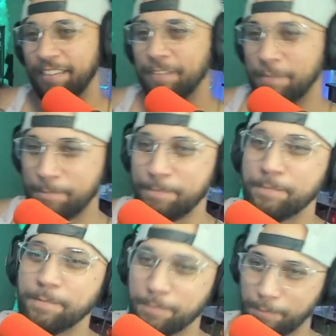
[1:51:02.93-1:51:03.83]
Hmm.
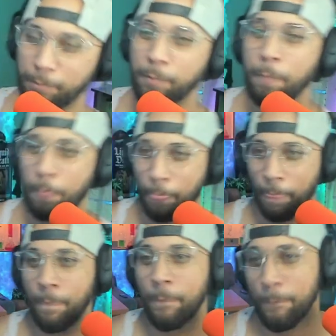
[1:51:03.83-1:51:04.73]

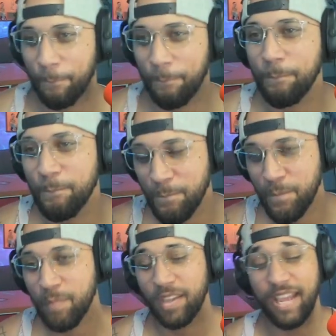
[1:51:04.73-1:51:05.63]
Mm.
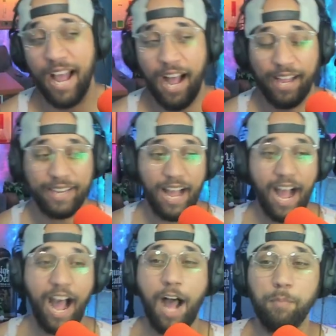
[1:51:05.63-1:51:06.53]
Yeah, like
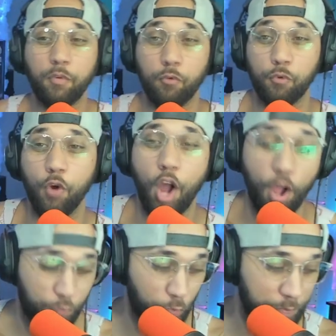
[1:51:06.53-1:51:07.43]
I'm
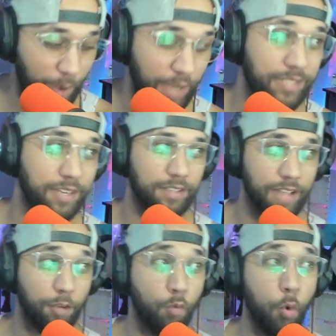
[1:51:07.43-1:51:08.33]
rough with my son.
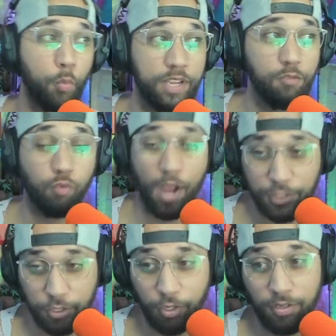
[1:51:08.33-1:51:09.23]
Like when we
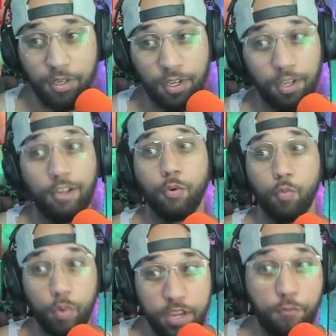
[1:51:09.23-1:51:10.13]
wrestle,
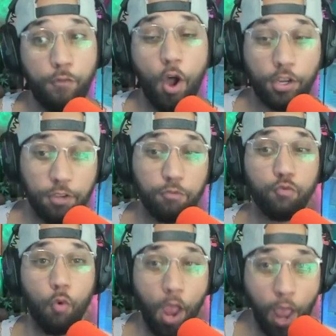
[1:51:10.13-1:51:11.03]
we fucking
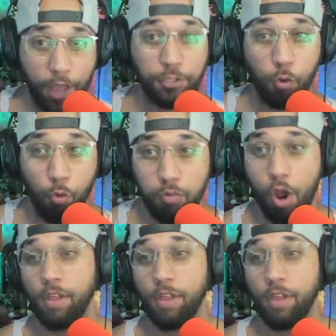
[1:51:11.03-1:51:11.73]
wrestle, bro.